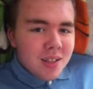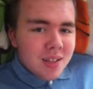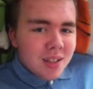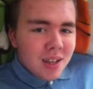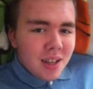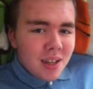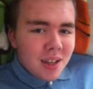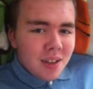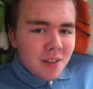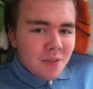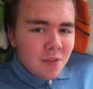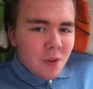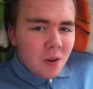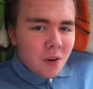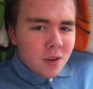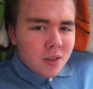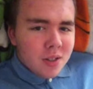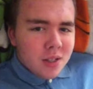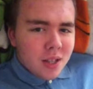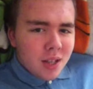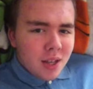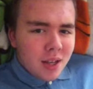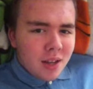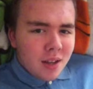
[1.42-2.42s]
It's Link the
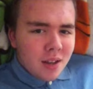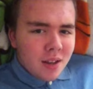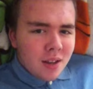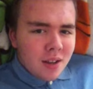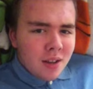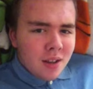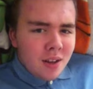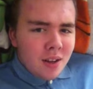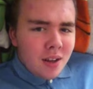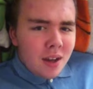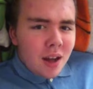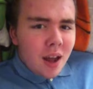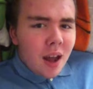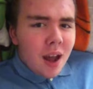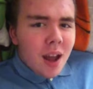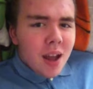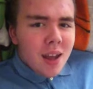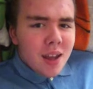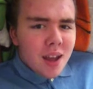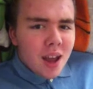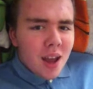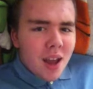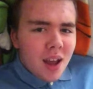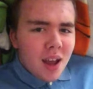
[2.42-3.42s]
Fox here,
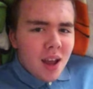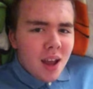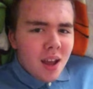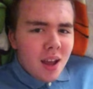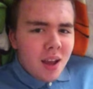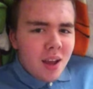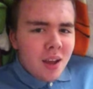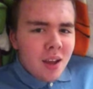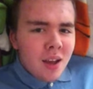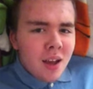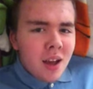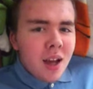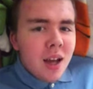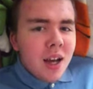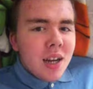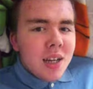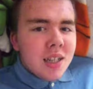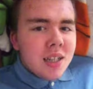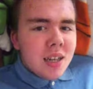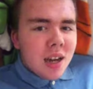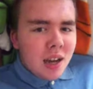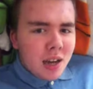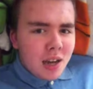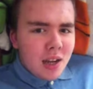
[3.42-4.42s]
aka
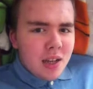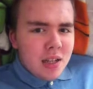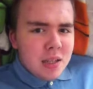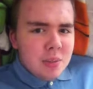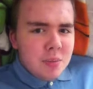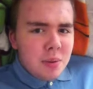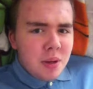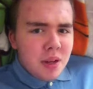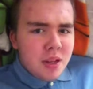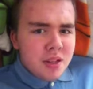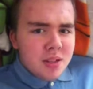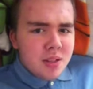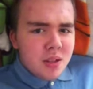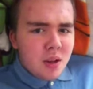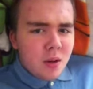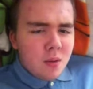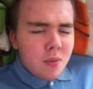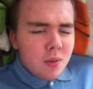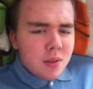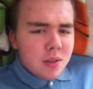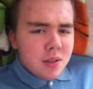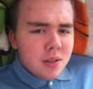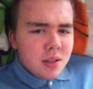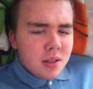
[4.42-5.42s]
Jackie's Pigs,
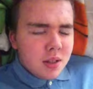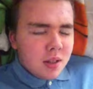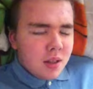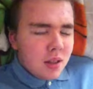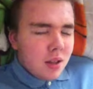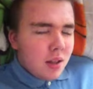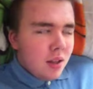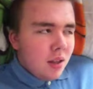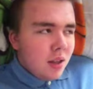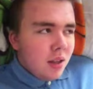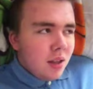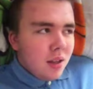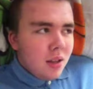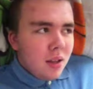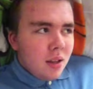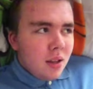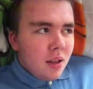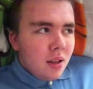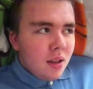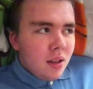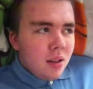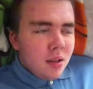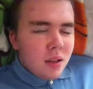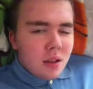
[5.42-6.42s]

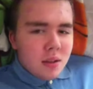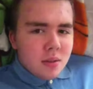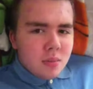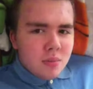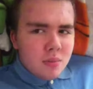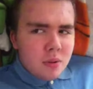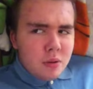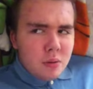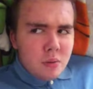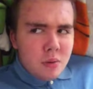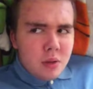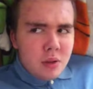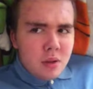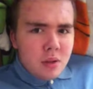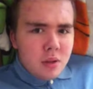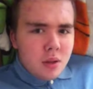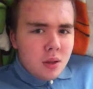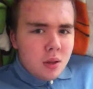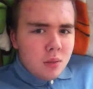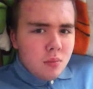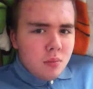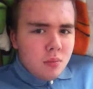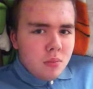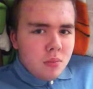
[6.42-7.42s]
obviously. That's my real
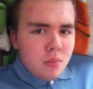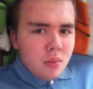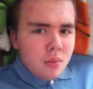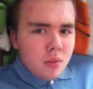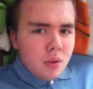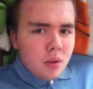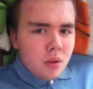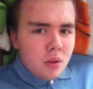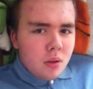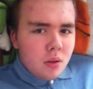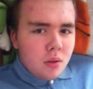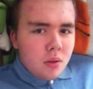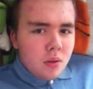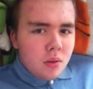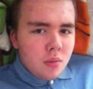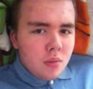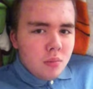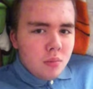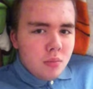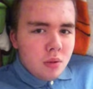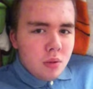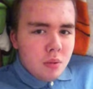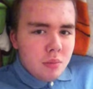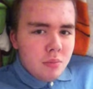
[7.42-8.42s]
name. Uh,
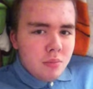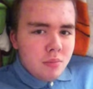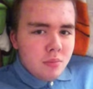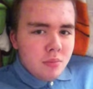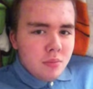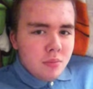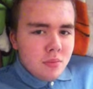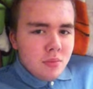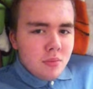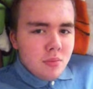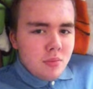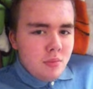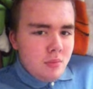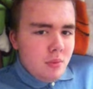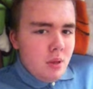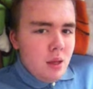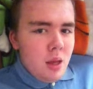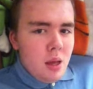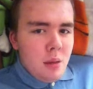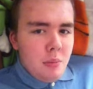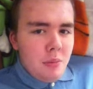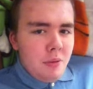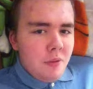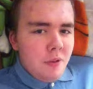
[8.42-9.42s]
but
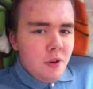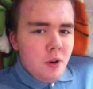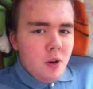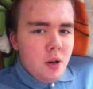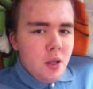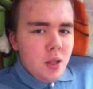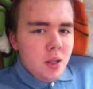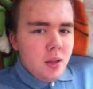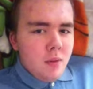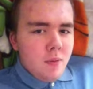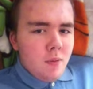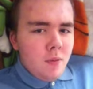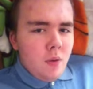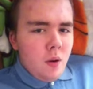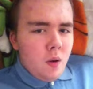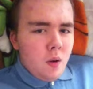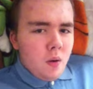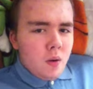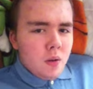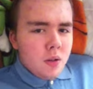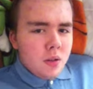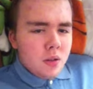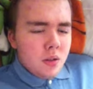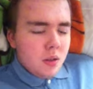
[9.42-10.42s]
yeah, I prefer Link the
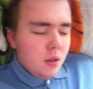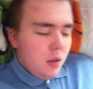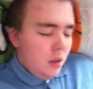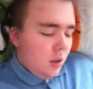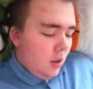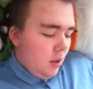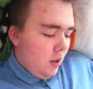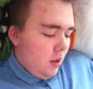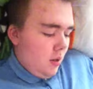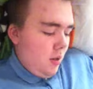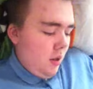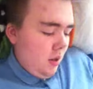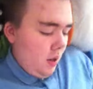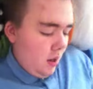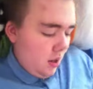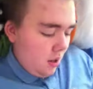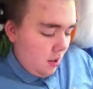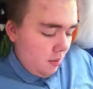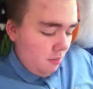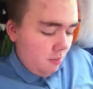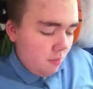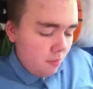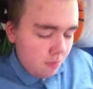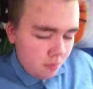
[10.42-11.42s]
Fox.
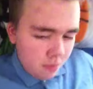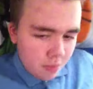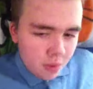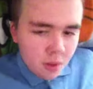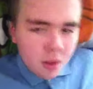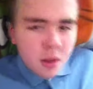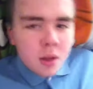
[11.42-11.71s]
Um,